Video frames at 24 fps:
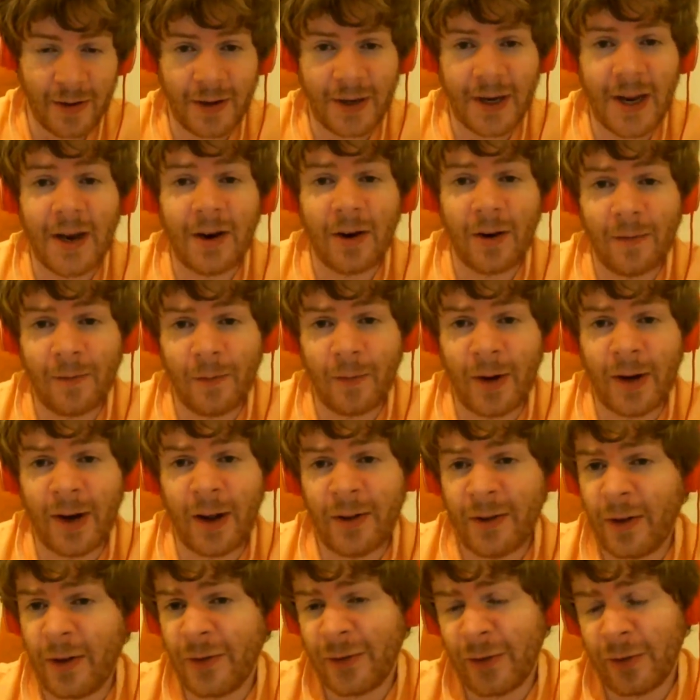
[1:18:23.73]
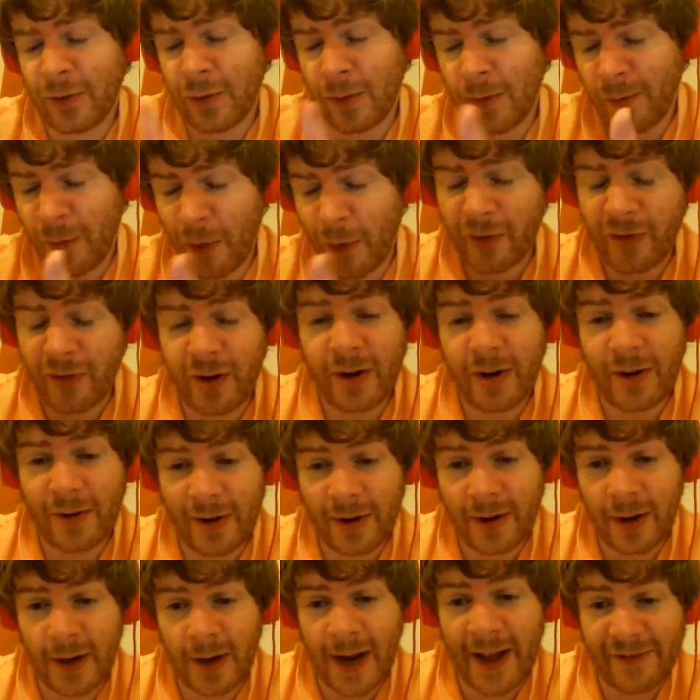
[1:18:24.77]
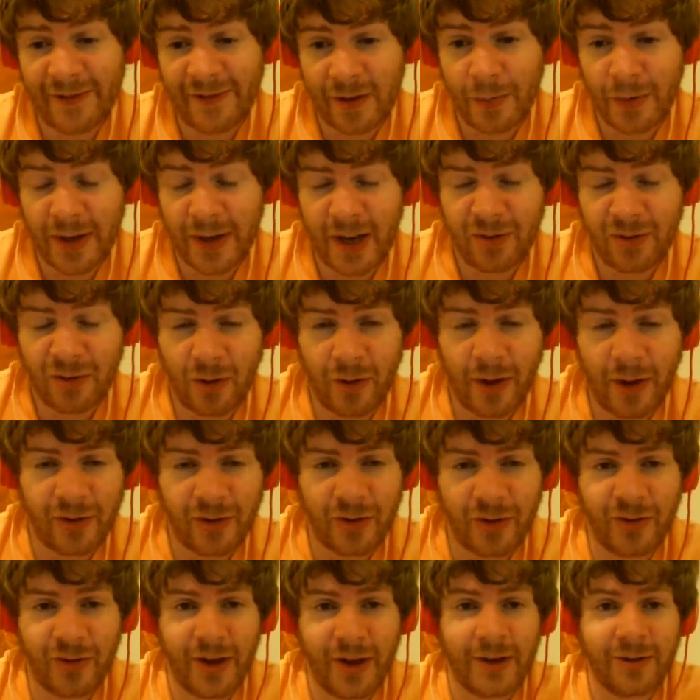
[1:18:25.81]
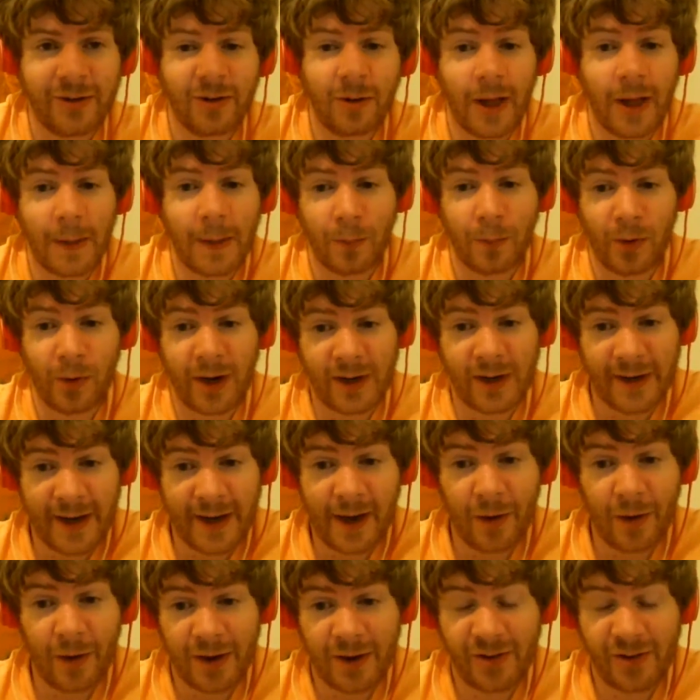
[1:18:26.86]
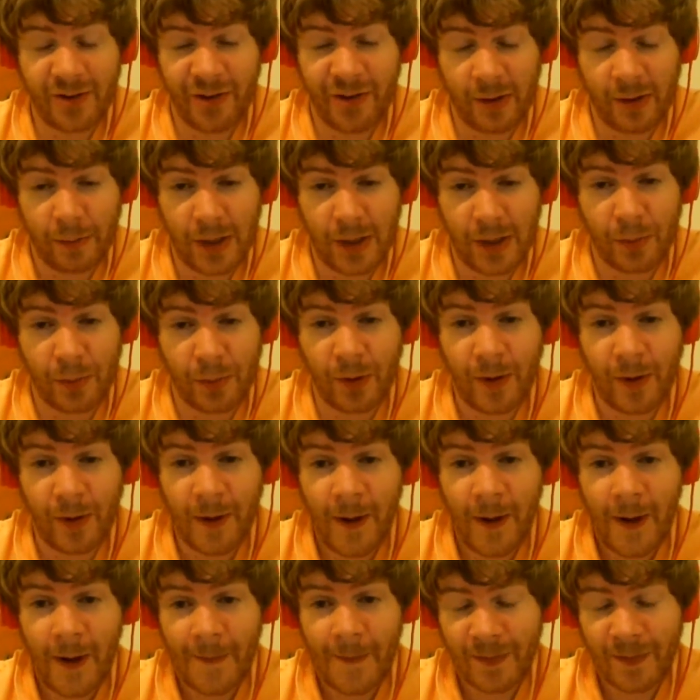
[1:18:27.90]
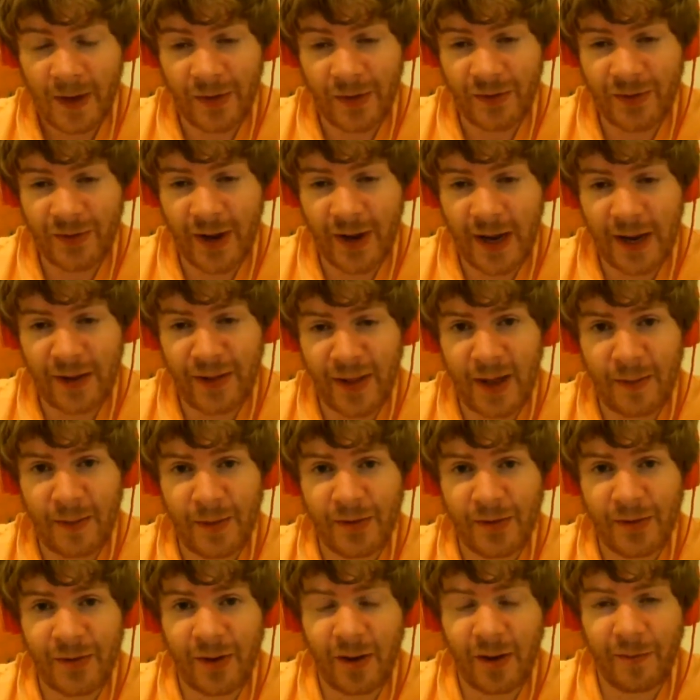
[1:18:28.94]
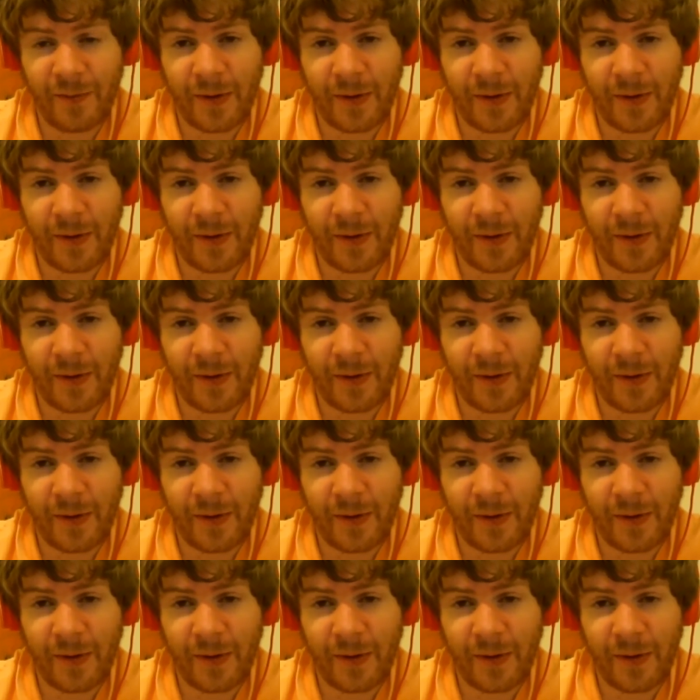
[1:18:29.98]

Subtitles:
and in what also is unfortunate is it has the potential, as you said, to like bring down innocent people and stain them and stuff.